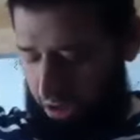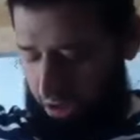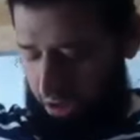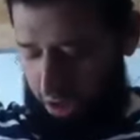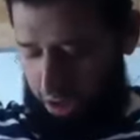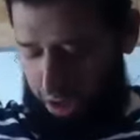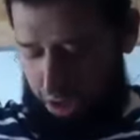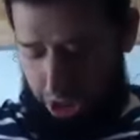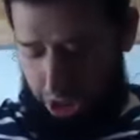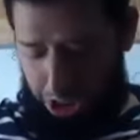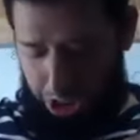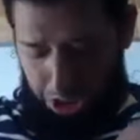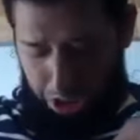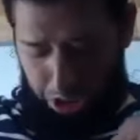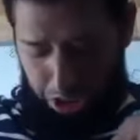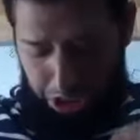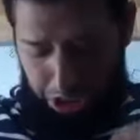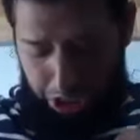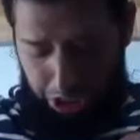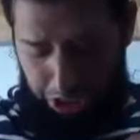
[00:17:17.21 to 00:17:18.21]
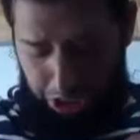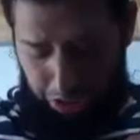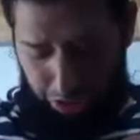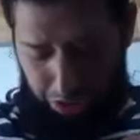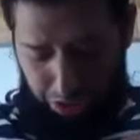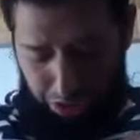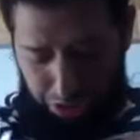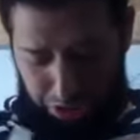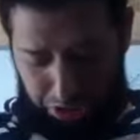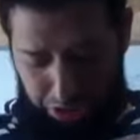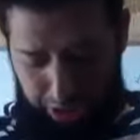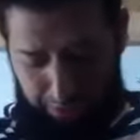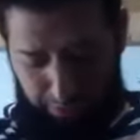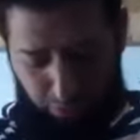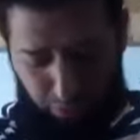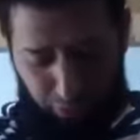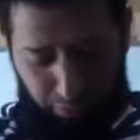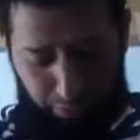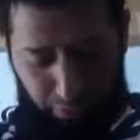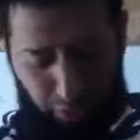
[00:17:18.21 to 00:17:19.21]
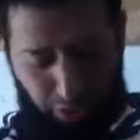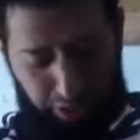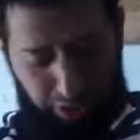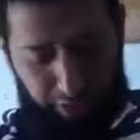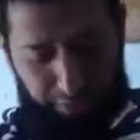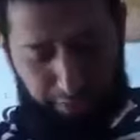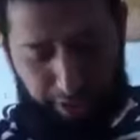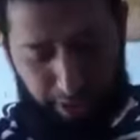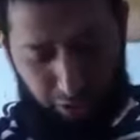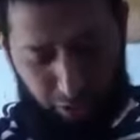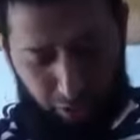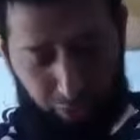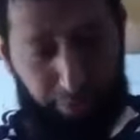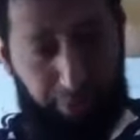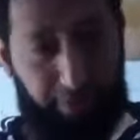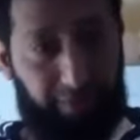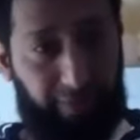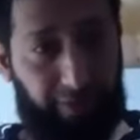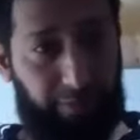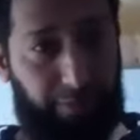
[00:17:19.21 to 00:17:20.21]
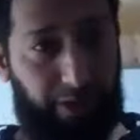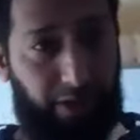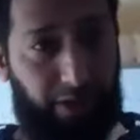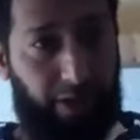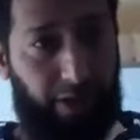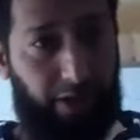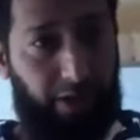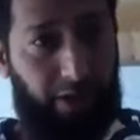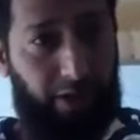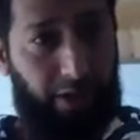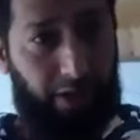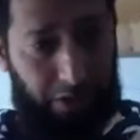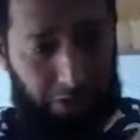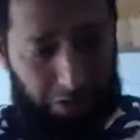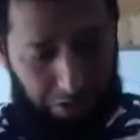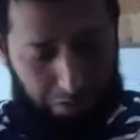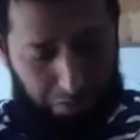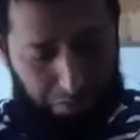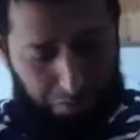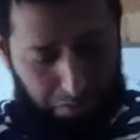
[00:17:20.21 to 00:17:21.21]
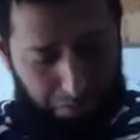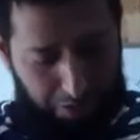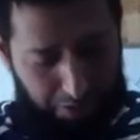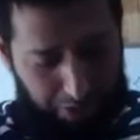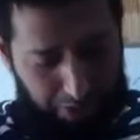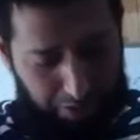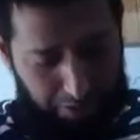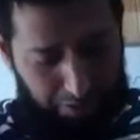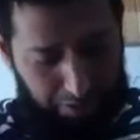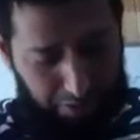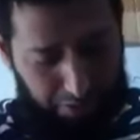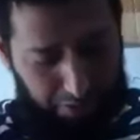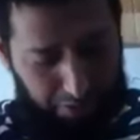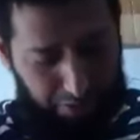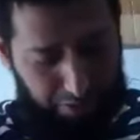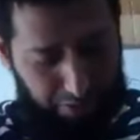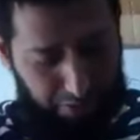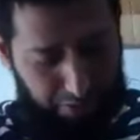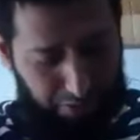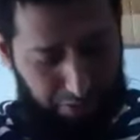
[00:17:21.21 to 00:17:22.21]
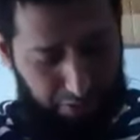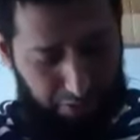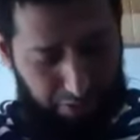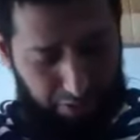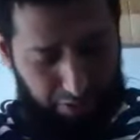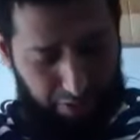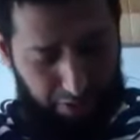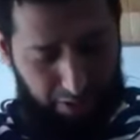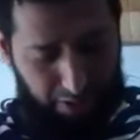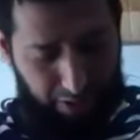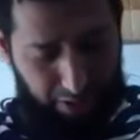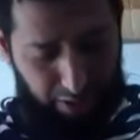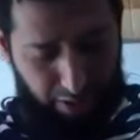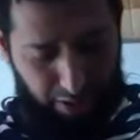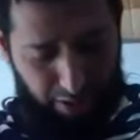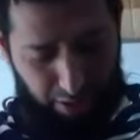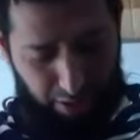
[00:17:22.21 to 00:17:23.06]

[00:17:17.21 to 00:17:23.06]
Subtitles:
Then another cut on the same sequence because they are palindromic will be made here.